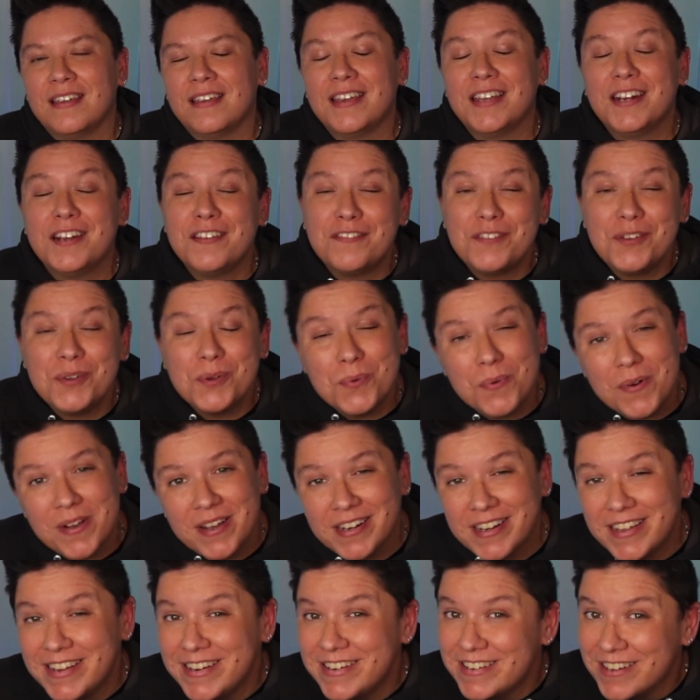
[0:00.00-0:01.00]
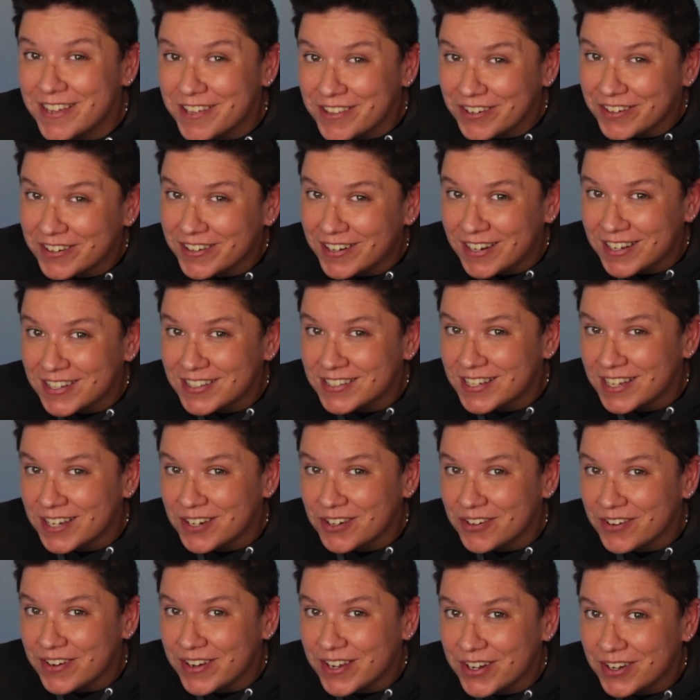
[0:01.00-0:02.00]
And if you want another
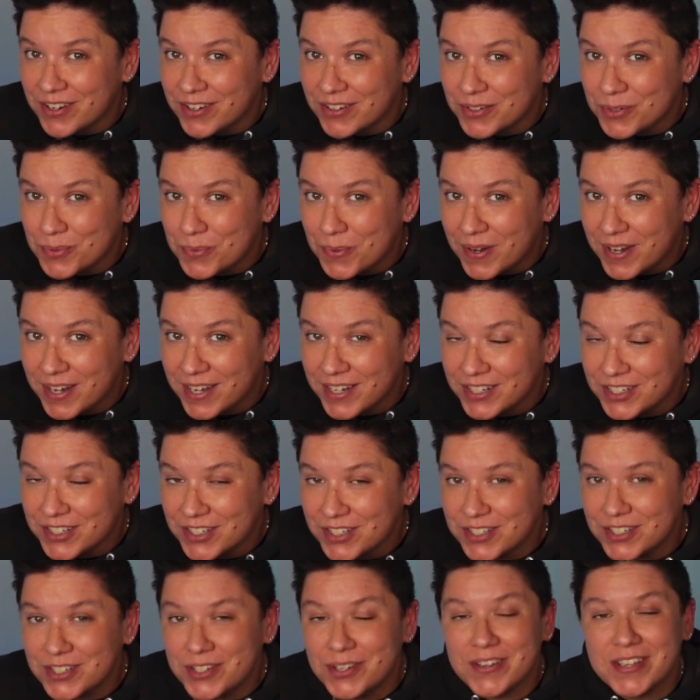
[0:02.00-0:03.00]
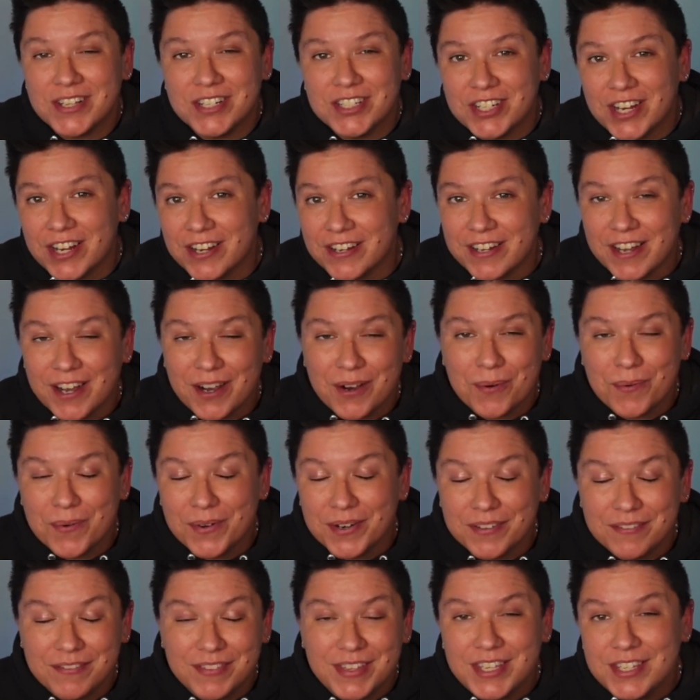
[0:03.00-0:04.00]
content creator to watch, you can check out
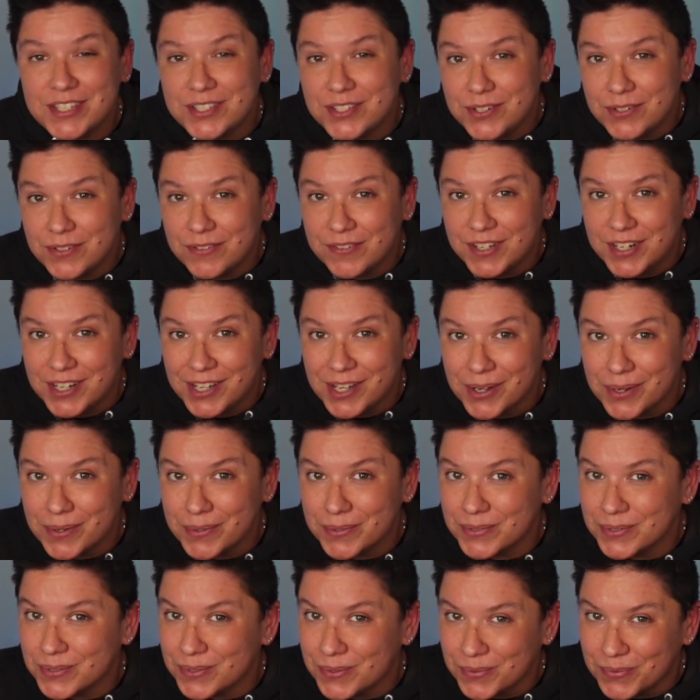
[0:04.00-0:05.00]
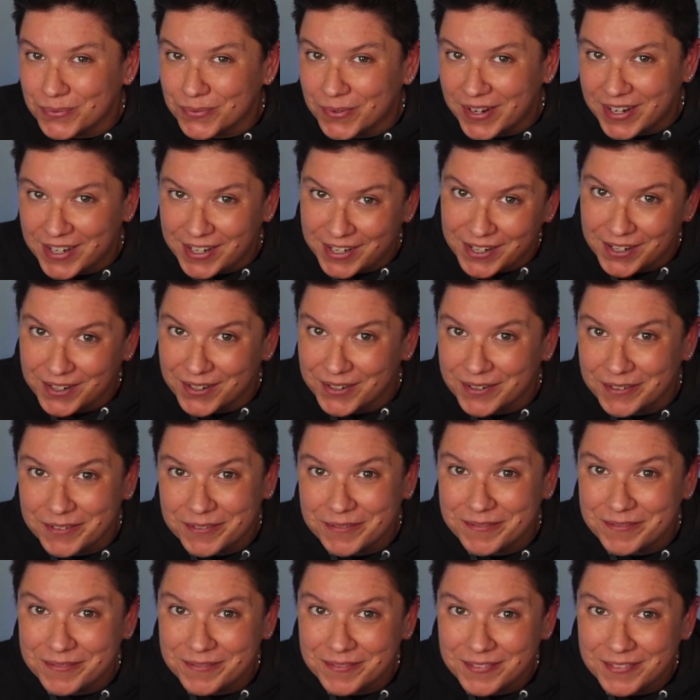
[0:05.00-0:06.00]
one of these two videos right here.
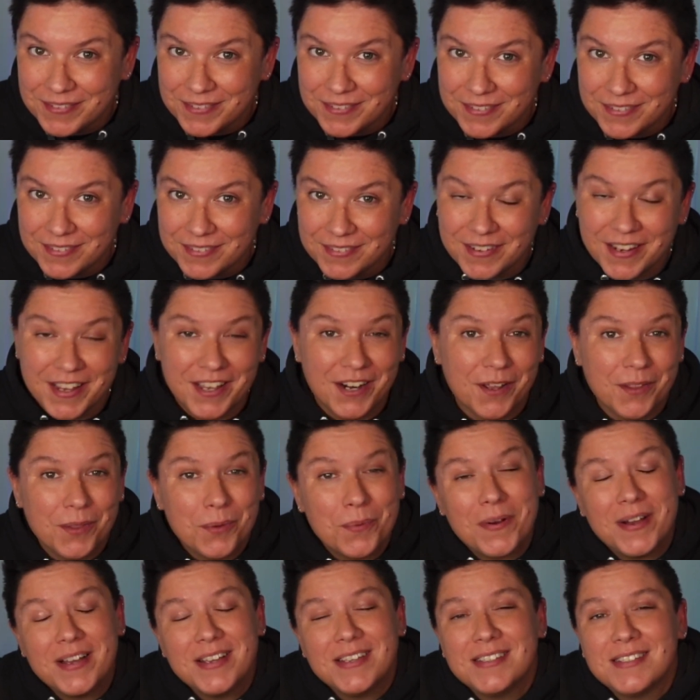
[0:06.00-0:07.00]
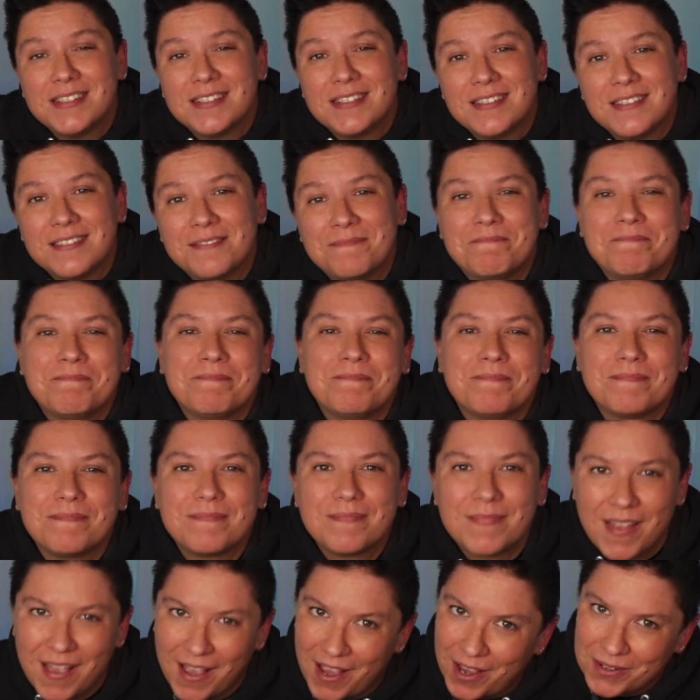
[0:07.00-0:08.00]
And otherwise,
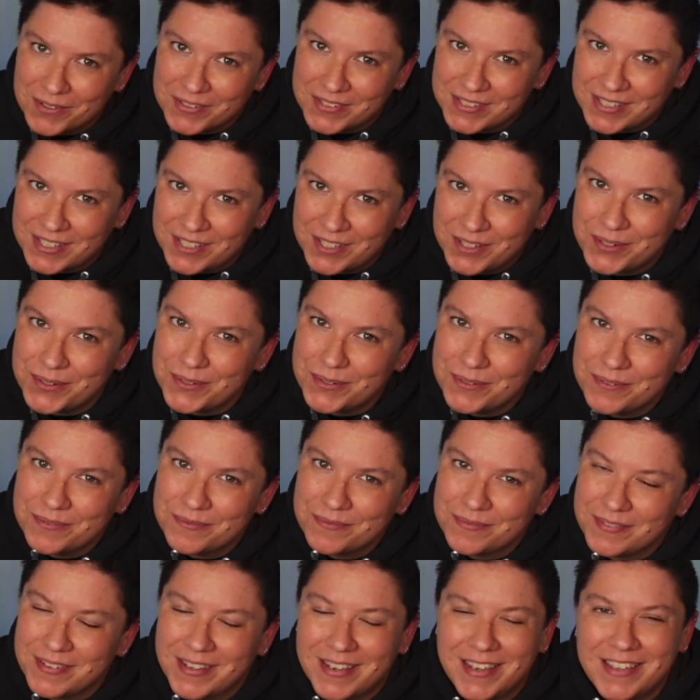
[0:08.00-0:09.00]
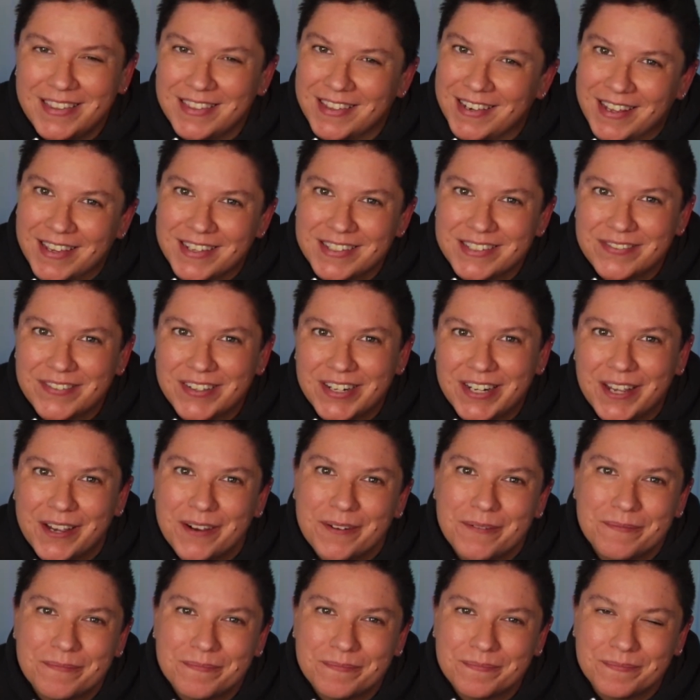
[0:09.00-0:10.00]
I'll see you in the next
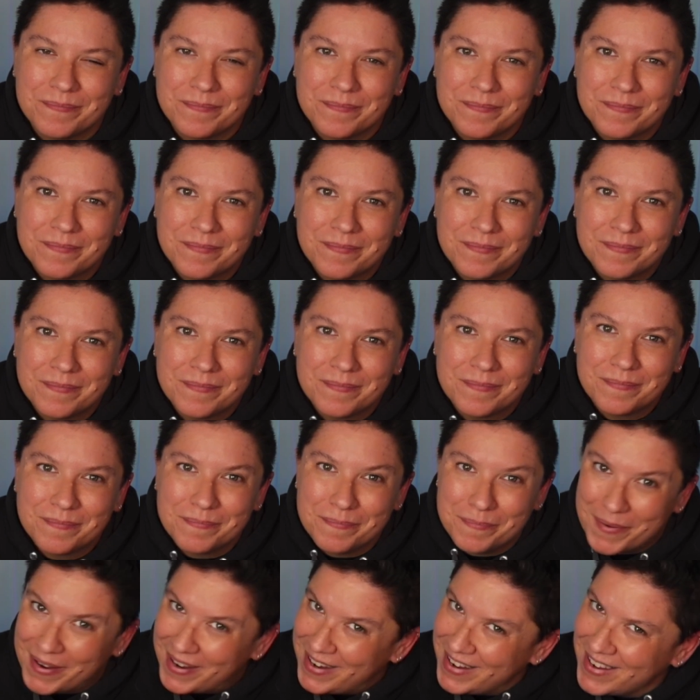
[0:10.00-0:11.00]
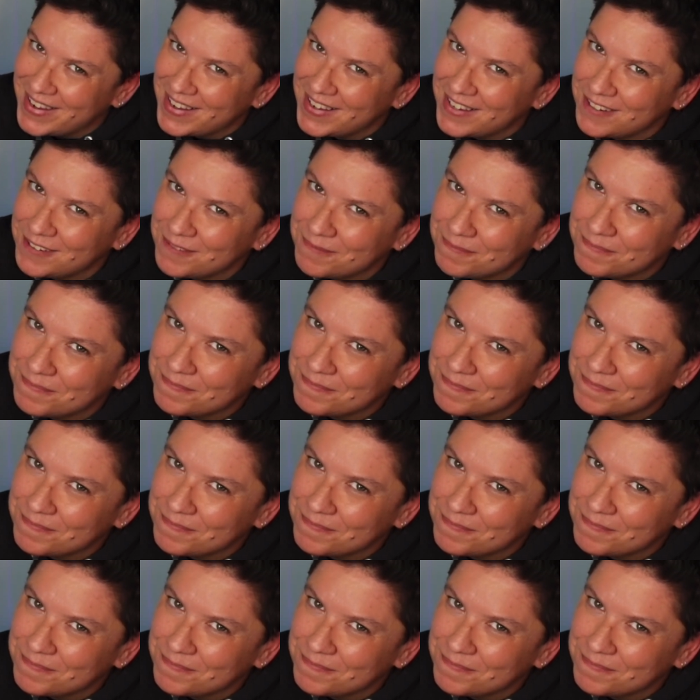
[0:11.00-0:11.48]
video. Bye.